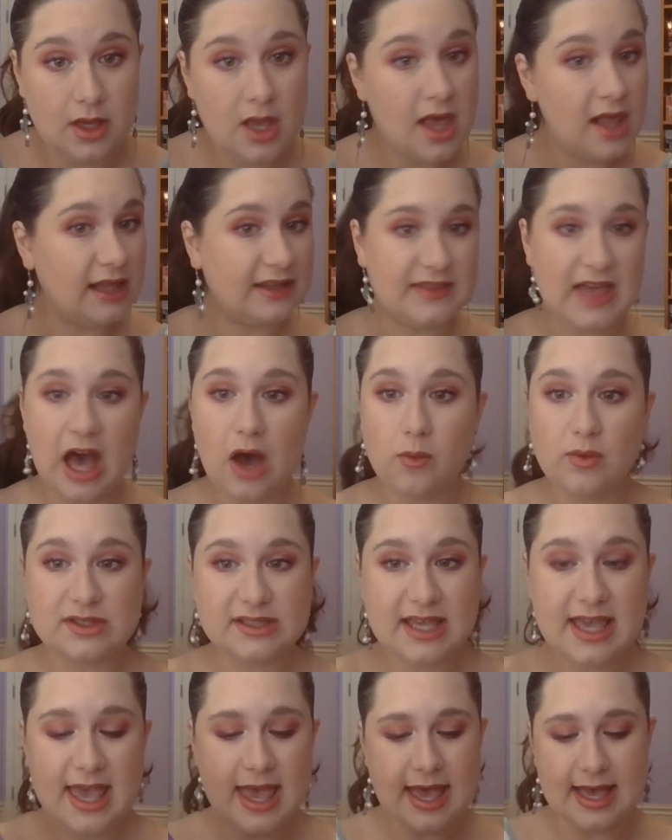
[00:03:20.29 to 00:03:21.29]
Like, that was
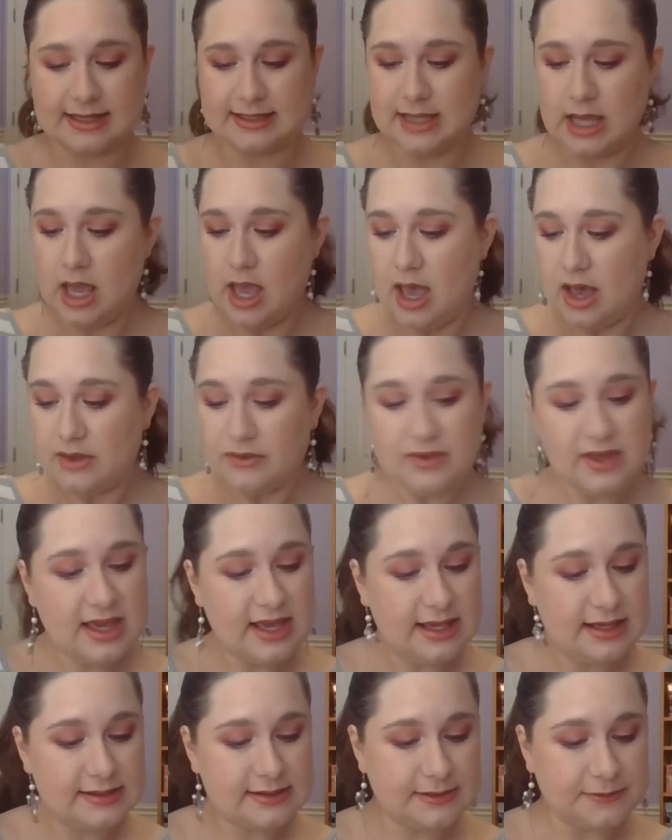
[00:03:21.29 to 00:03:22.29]
it.
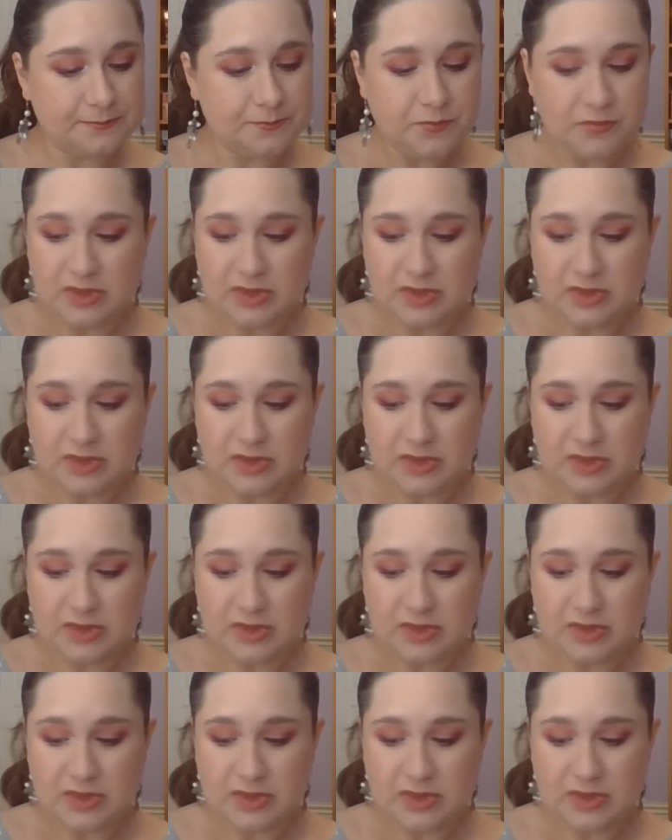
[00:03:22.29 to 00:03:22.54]
These